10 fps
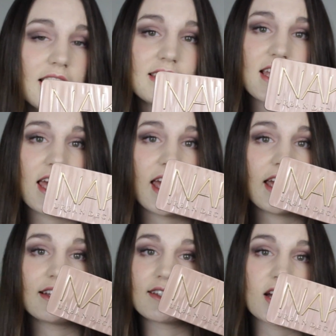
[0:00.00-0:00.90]
It is
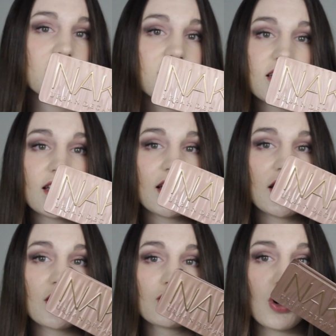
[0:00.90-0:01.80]
a dusty,